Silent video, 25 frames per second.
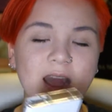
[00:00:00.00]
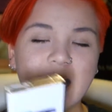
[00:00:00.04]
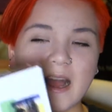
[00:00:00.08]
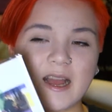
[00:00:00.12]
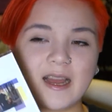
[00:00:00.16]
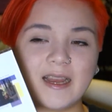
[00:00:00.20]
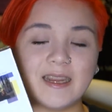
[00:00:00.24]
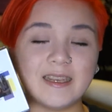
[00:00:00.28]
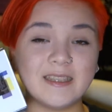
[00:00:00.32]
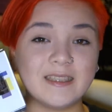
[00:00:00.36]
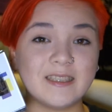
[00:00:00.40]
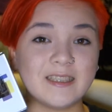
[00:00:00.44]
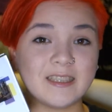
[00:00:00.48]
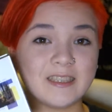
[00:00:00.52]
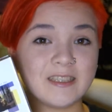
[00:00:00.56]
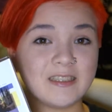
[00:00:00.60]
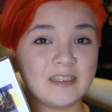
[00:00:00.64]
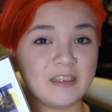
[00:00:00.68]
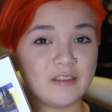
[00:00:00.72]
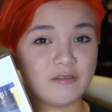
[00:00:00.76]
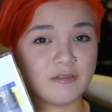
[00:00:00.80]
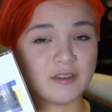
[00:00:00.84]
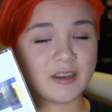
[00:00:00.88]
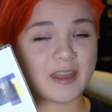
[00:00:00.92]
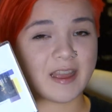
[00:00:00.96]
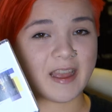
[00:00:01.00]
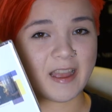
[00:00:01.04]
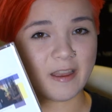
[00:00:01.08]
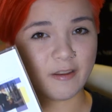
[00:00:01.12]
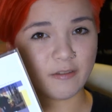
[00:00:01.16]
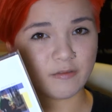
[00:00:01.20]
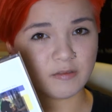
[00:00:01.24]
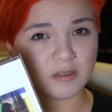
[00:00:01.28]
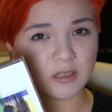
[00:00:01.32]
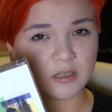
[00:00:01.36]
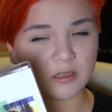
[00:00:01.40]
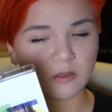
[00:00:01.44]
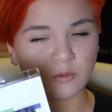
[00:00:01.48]
I didn't even
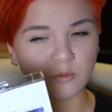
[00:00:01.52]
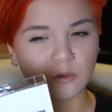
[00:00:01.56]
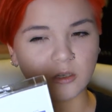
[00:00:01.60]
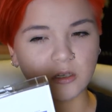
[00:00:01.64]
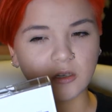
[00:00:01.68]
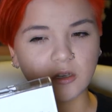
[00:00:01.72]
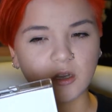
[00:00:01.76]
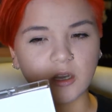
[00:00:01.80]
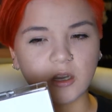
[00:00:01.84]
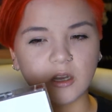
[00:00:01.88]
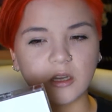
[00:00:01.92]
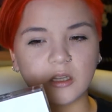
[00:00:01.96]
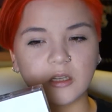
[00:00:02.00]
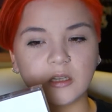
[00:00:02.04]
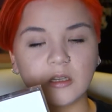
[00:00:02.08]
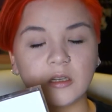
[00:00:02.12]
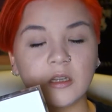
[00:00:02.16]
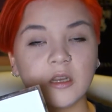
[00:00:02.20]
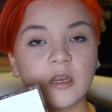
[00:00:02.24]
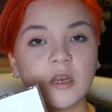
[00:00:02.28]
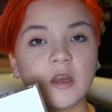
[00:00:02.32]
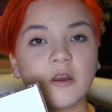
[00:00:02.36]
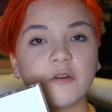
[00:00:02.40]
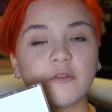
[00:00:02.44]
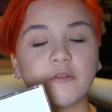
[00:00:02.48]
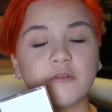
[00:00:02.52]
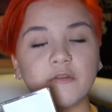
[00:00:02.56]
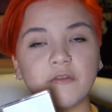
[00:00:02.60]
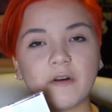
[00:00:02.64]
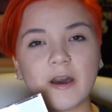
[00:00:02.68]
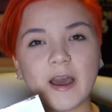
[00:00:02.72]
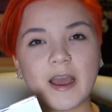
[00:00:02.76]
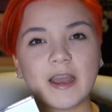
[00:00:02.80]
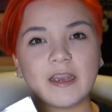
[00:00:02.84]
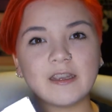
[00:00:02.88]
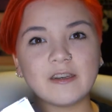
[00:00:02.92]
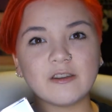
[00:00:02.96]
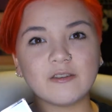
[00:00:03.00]
have this one on
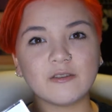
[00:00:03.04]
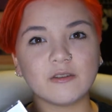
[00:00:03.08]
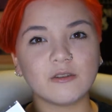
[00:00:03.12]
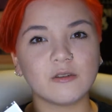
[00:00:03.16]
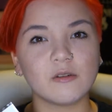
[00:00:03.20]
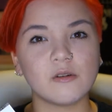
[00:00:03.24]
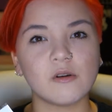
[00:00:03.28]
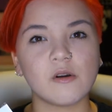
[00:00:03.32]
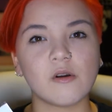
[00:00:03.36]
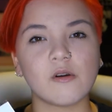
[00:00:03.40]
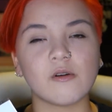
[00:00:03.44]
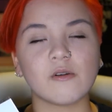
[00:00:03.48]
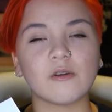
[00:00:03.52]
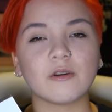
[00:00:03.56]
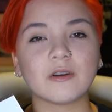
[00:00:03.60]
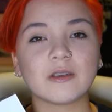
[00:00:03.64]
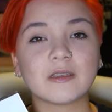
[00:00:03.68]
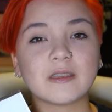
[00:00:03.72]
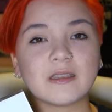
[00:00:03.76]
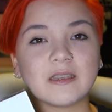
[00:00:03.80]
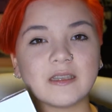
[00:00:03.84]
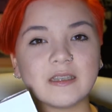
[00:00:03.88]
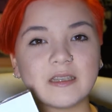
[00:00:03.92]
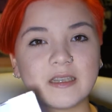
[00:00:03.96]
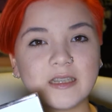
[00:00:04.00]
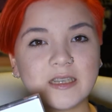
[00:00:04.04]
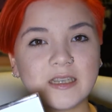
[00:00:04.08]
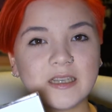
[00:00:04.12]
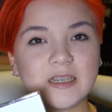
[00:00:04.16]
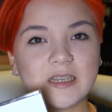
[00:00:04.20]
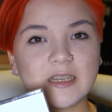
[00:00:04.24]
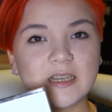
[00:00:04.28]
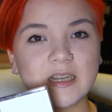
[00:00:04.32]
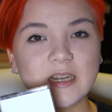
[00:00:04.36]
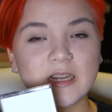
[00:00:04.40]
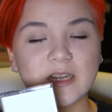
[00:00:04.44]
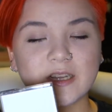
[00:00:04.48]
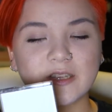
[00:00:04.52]
vinyl or
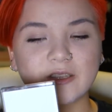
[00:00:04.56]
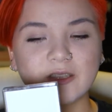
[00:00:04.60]
CD,